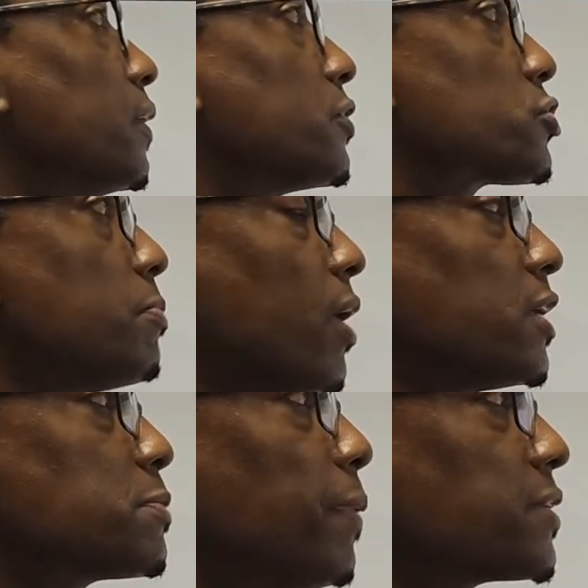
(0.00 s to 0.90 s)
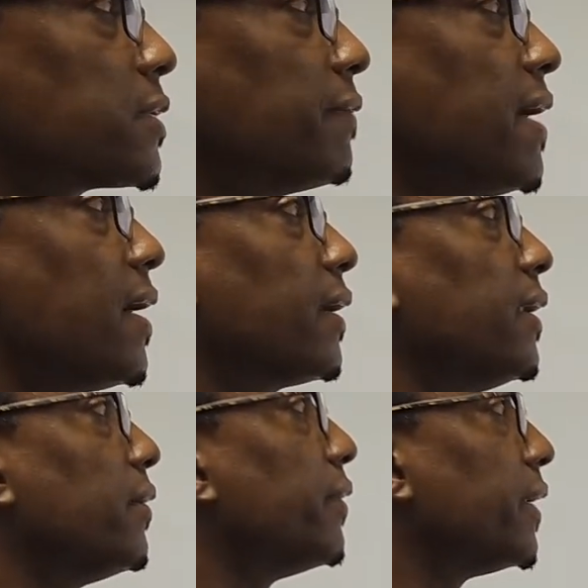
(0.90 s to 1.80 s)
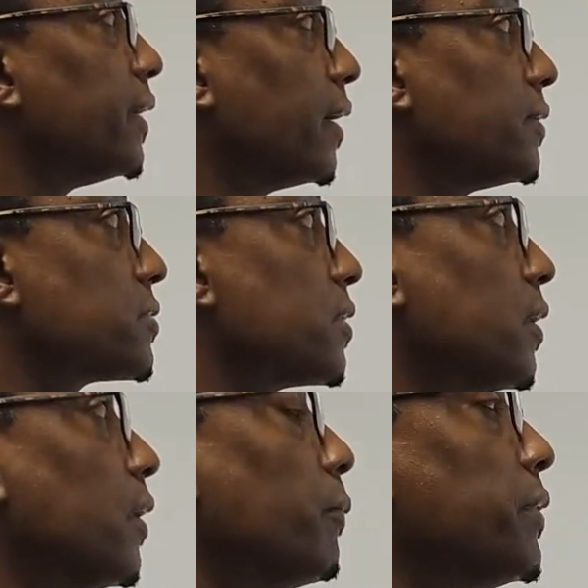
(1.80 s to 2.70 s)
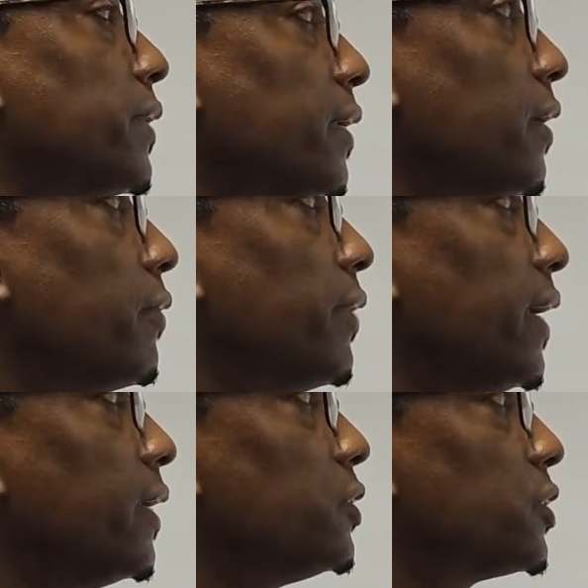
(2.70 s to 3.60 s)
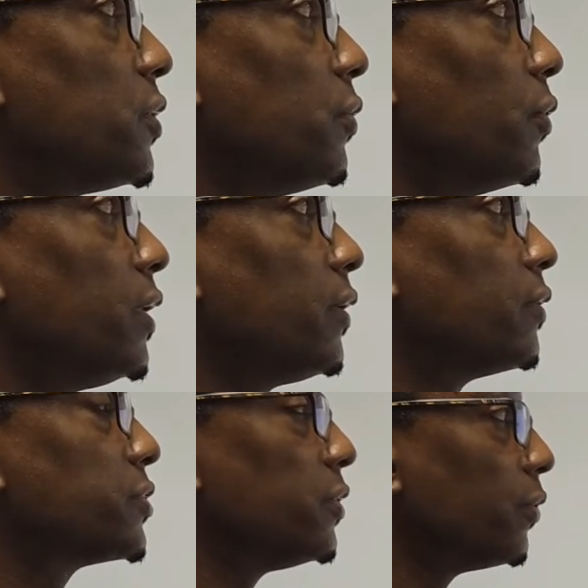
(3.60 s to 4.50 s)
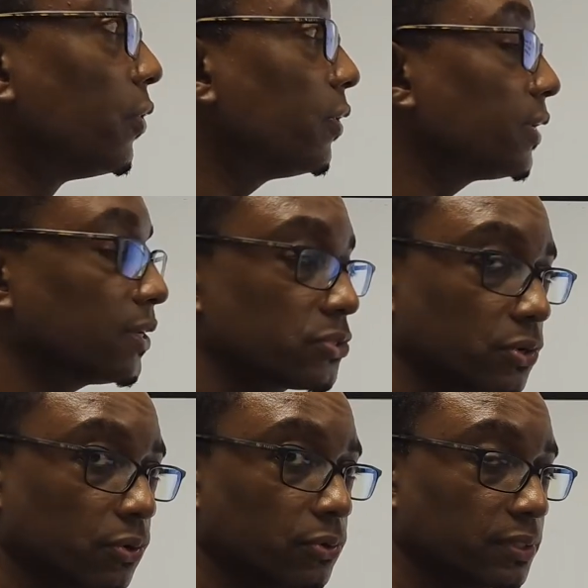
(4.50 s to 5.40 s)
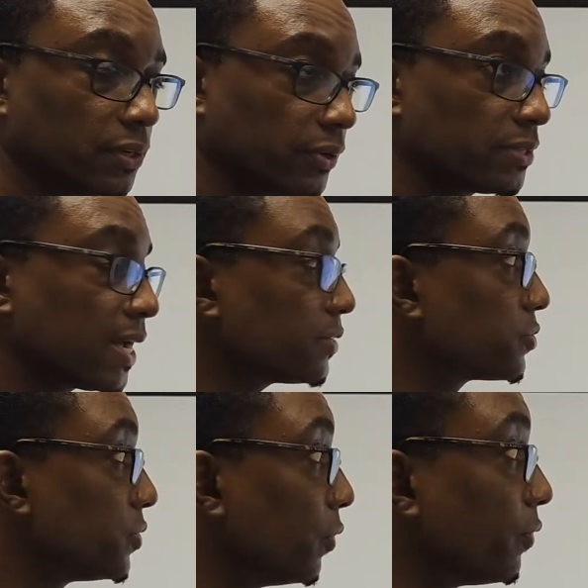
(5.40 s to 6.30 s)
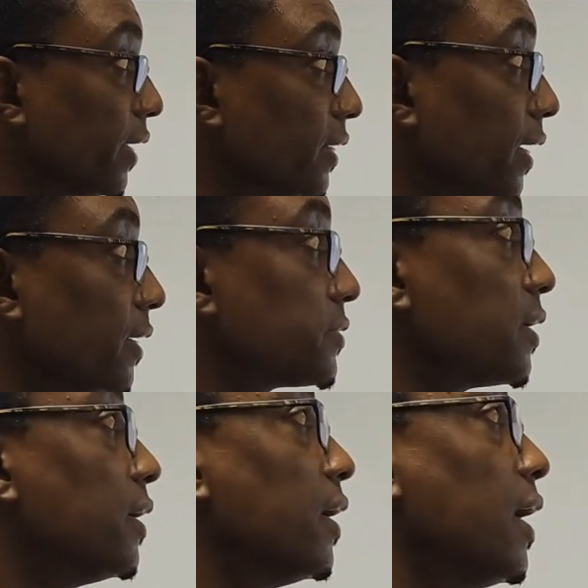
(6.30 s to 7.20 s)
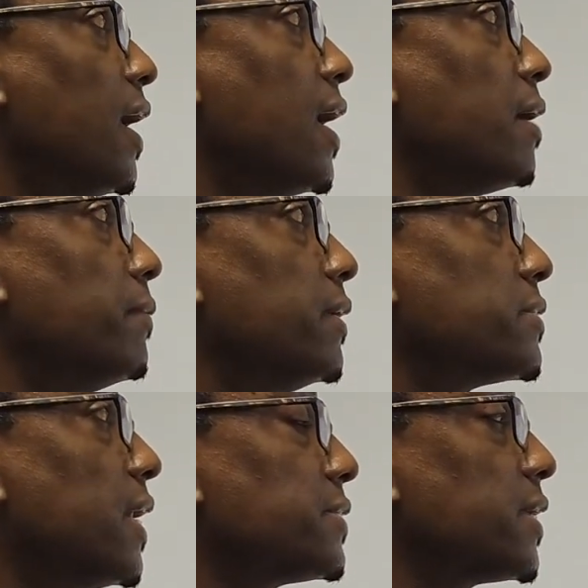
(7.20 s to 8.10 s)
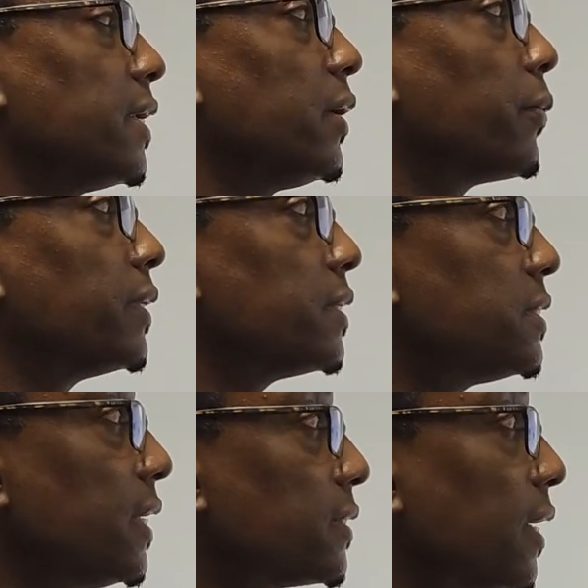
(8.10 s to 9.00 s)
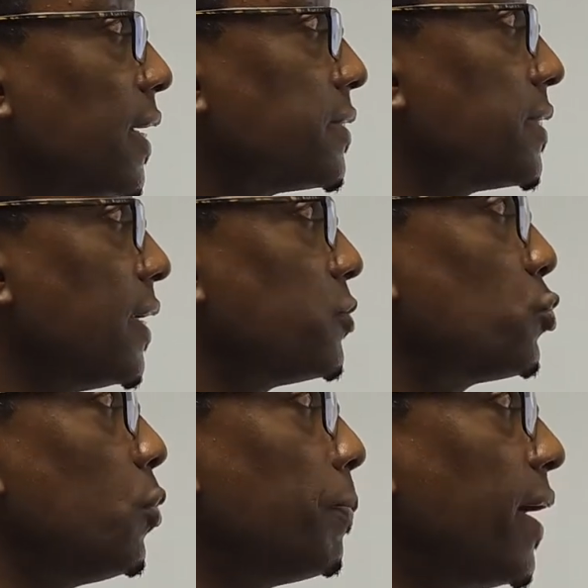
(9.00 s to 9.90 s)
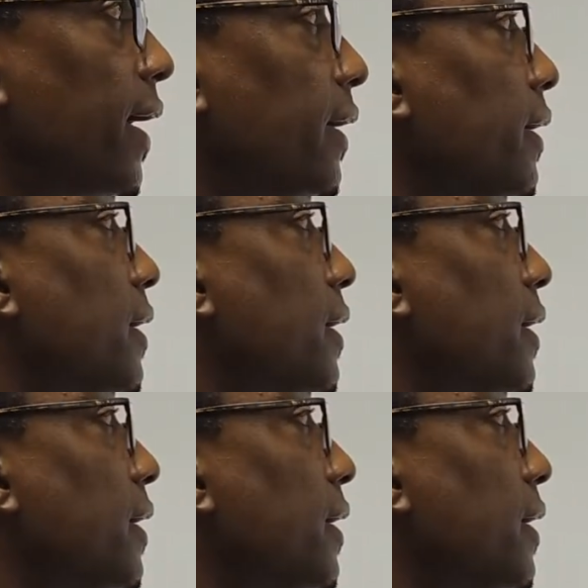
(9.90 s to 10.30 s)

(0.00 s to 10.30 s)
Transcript: The smallest positive angle in radians within the range 0 degrees, that's 0 radians, is less than or equal to theta less than 2 pi.